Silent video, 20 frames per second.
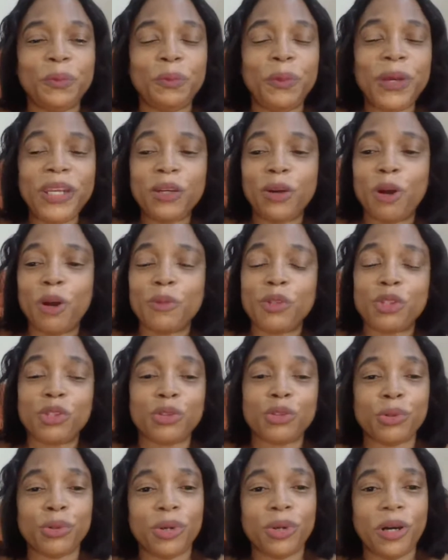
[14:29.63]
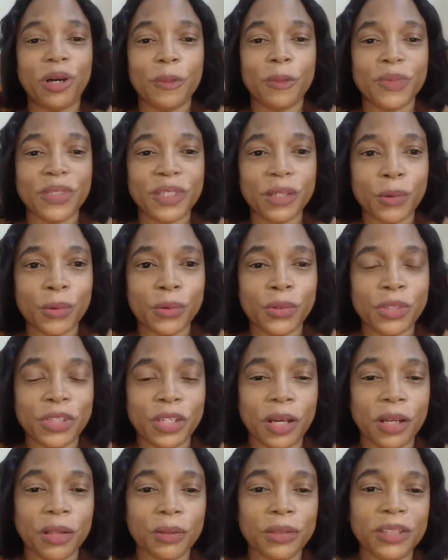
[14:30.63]
when it comes to sickle
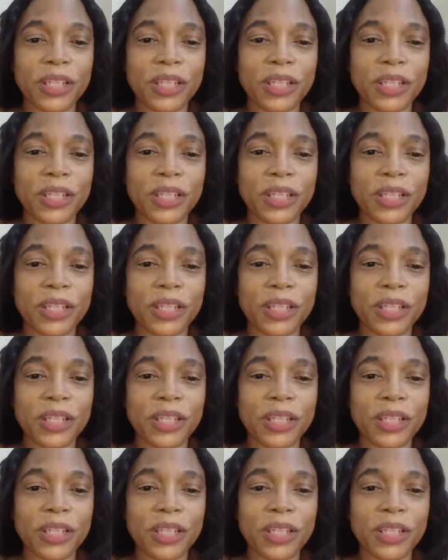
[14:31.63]
cell,